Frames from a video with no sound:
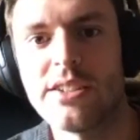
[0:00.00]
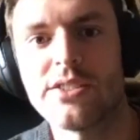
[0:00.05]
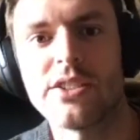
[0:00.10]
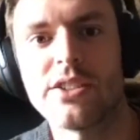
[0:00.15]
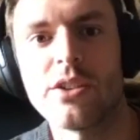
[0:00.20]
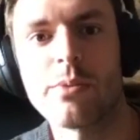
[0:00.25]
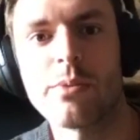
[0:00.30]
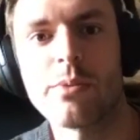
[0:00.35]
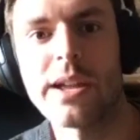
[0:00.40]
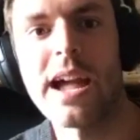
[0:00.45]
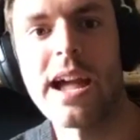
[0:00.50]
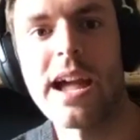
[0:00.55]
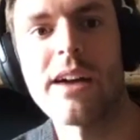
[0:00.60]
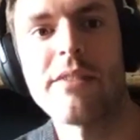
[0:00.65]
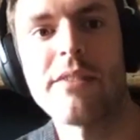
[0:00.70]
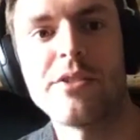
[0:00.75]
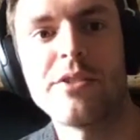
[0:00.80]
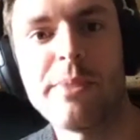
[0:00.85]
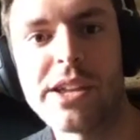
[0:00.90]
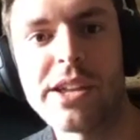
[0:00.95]
So we have
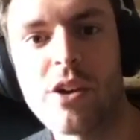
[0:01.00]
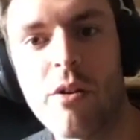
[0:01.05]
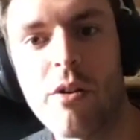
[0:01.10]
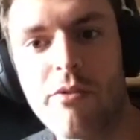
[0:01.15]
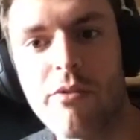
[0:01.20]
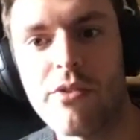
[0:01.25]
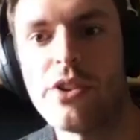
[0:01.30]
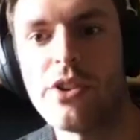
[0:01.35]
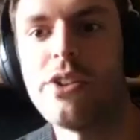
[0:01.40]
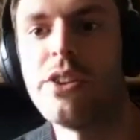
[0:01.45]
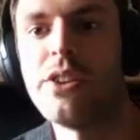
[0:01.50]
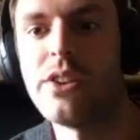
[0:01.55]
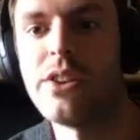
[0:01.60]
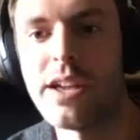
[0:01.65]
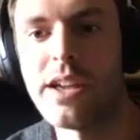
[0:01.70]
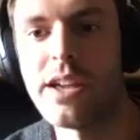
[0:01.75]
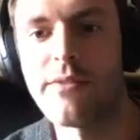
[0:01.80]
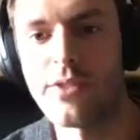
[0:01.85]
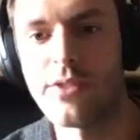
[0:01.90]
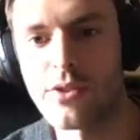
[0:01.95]
to be confident that
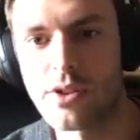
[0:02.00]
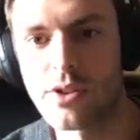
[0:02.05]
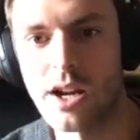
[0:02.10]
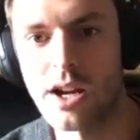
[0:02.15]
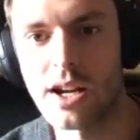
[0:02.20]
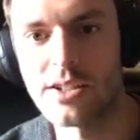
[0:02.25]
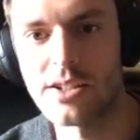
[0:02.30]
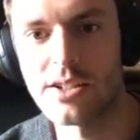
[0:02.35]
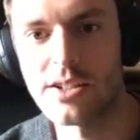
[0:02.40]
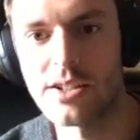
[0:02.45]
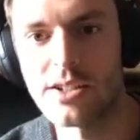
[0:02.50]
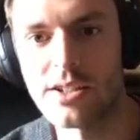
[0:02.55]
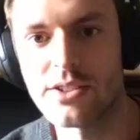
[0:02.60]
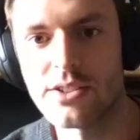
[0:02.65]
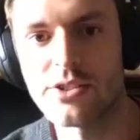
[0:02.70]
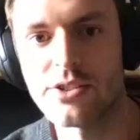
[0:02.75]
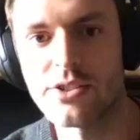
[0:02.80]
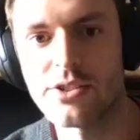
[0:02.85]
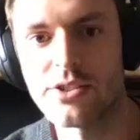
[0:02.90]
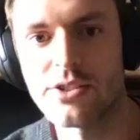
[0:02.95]
if you guys
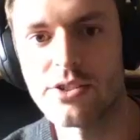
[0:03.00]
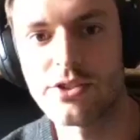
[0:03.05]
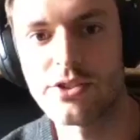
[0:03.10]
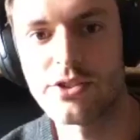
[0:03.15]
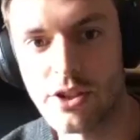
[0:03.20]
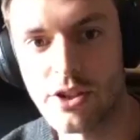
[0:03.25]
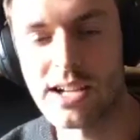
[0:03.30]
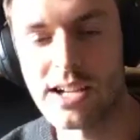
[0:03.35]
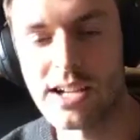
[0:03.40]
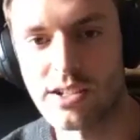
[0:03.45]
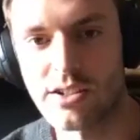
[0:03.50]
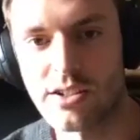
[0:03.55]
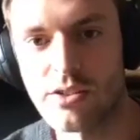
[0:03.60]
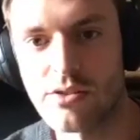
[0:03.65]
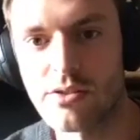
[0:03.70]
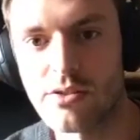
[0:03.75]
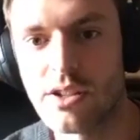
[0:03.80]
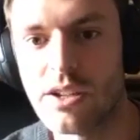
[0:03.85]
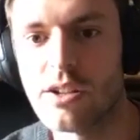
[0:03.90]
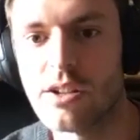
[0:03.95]
do execute
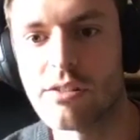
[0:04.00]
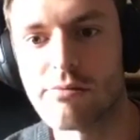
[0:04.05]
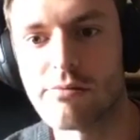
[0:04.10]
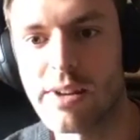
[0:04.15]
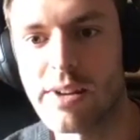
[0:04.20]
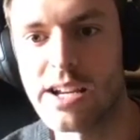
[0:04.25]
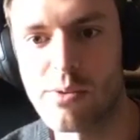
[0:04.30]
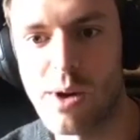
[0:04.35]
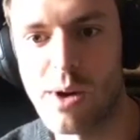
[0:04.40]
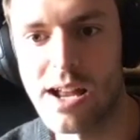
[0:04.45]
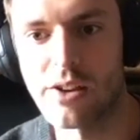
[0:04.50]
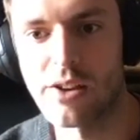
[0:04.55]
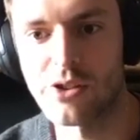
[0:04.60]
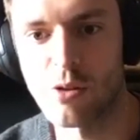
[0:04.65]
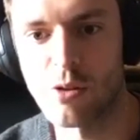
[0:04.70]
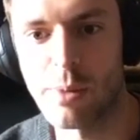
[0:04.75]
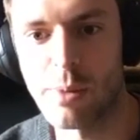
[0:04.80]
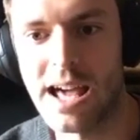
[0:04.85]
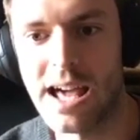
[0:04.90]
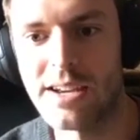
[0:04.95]
really well on your
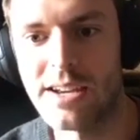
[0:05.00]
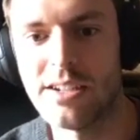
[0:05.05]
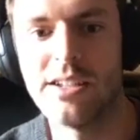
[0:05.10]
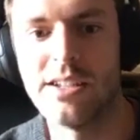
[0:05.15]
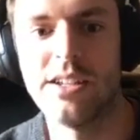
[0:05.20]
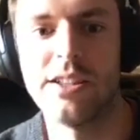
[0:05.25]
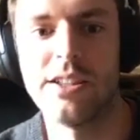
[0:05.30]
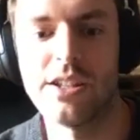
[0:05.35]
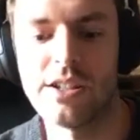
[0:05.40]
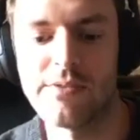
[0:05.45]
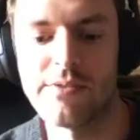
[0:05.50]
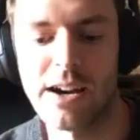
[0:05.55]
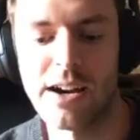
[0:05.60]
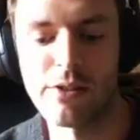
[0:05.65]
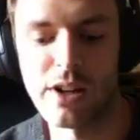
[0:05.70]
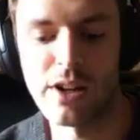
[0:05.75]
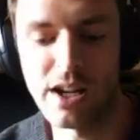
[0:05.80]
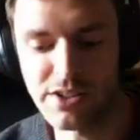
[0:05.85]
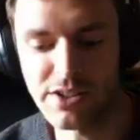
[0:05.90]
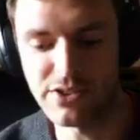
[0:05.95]
plan that you've
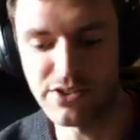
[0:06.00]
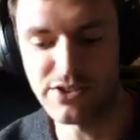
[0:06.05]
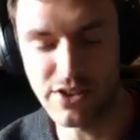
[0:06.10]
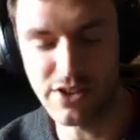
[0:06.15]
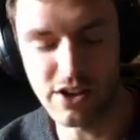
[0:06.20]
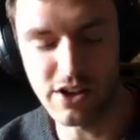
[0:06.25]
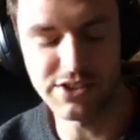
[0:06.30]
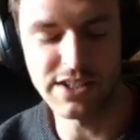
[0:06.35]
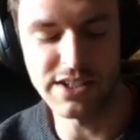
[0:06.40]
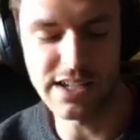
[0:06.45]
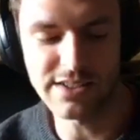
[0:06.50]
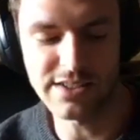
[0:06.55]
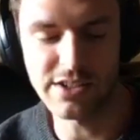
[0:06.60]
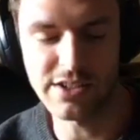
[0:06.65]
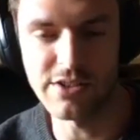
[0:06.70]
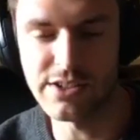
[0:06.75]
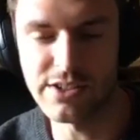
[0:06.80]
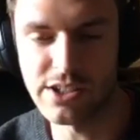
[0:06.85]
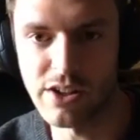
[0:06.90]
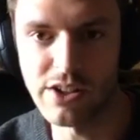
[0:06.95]
outlined and started
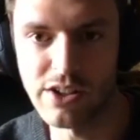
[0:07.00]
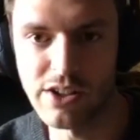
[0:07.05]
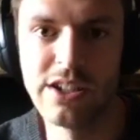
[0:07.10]
executing on,